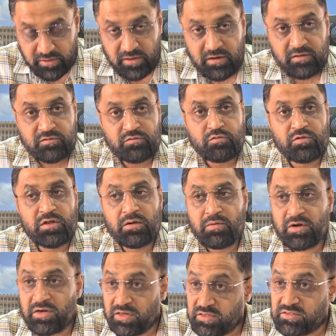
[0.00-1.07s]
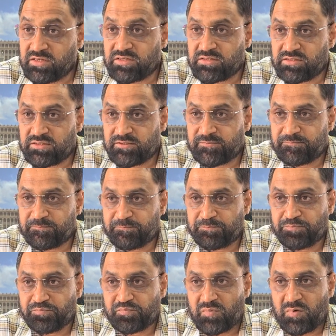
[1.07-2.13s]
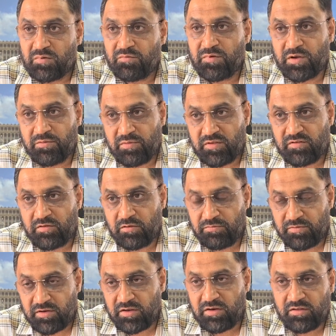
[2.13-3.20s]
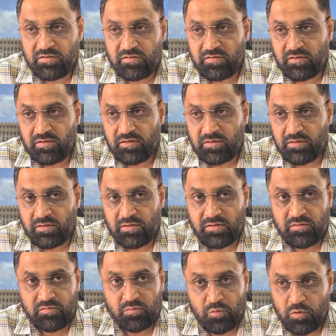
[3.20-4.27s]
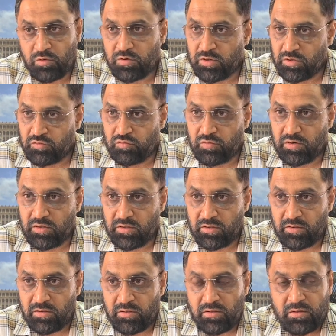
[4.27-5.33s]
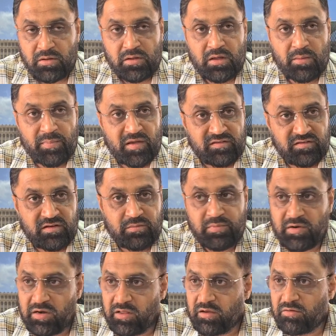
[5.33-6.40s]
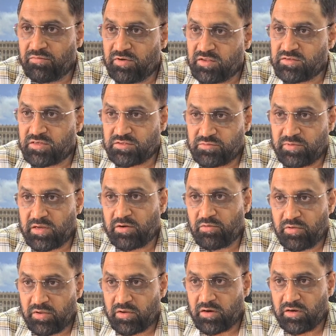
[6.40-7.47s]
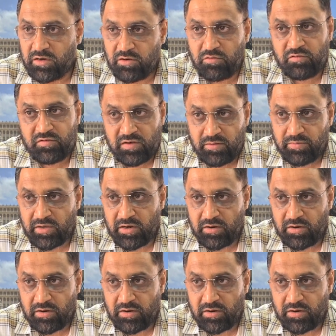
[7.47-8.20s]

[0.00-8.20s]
trainings to our teachers. Frequency of trainings is more actually. Capacity building of teachers we are doing continuously.